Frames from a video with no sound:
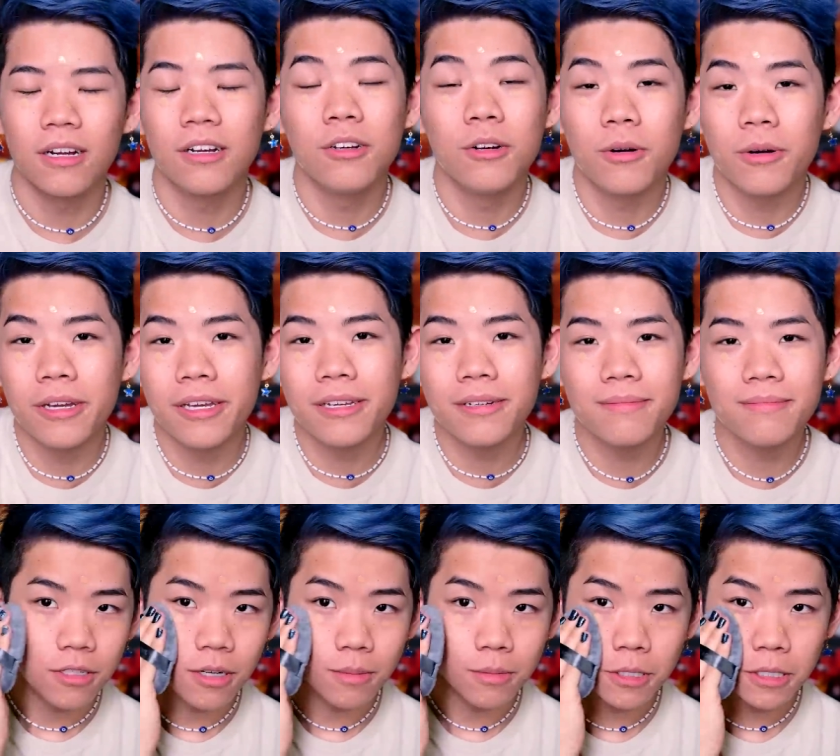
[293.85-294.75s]
annoying.
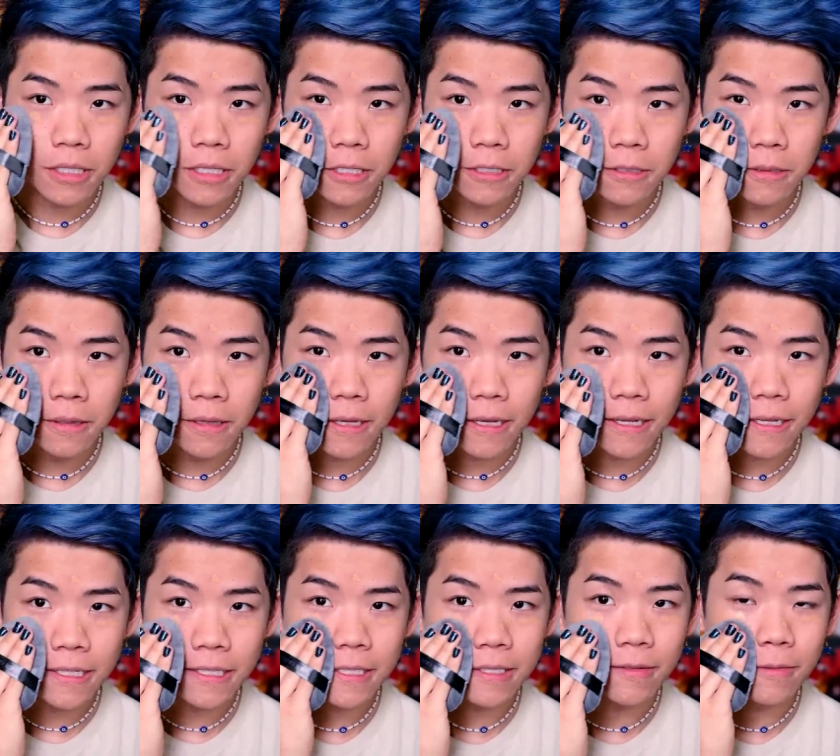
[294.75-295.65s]
So I'm just gonna do
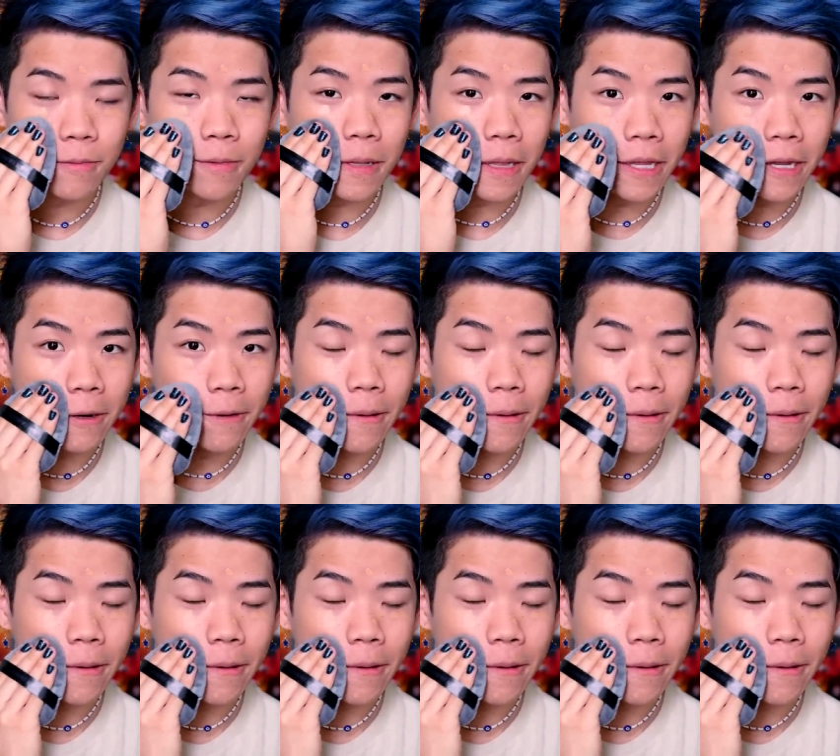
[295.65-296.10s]
this really